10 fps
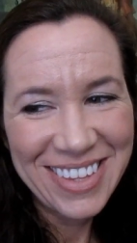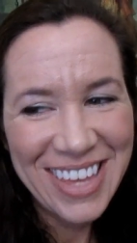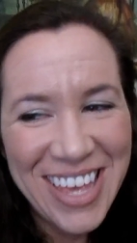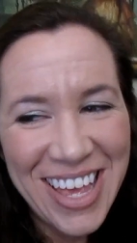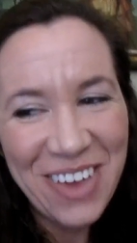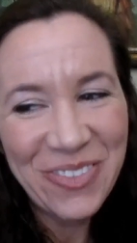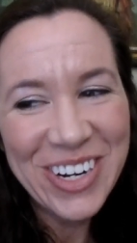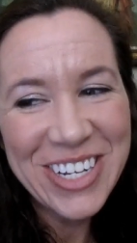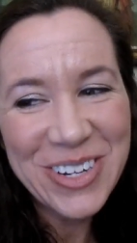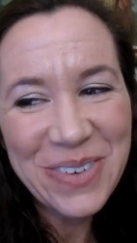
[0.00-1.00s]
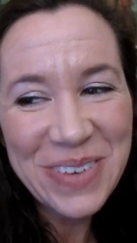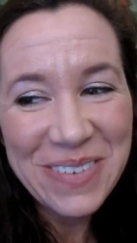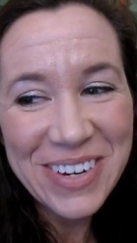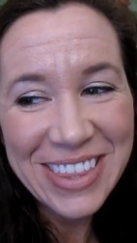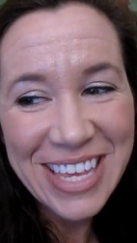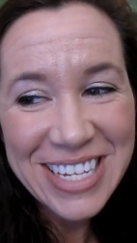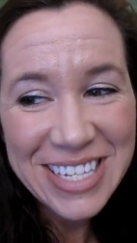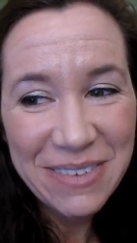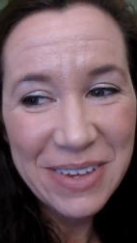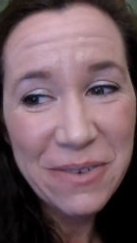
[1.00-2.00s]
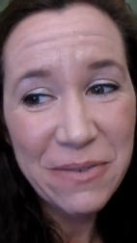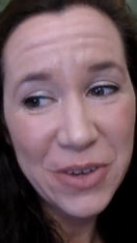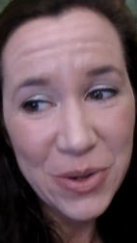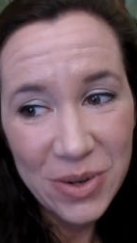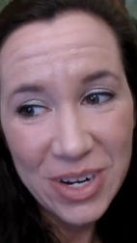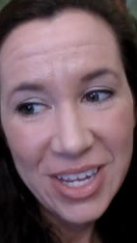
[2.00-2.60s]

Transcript: And what is your favorite Thanksgiving food?